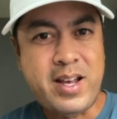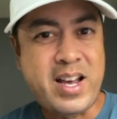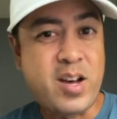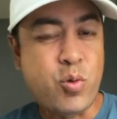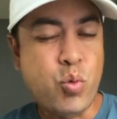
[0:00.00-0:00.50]

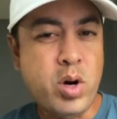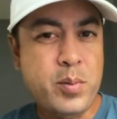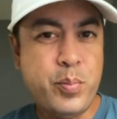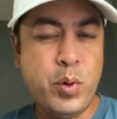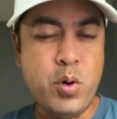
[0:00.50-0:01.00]
at
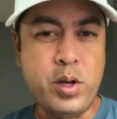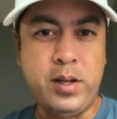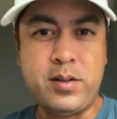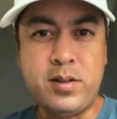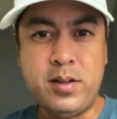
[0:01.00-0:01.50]
what
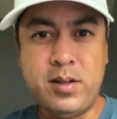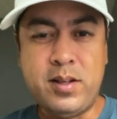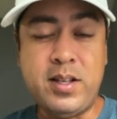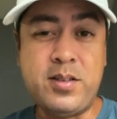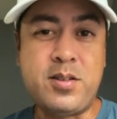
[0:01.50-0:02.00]
point
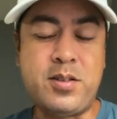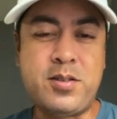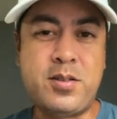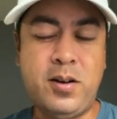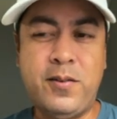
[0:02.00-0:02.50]
is the
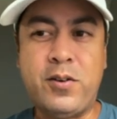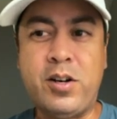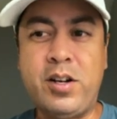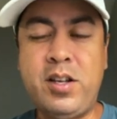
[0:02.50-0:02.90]
server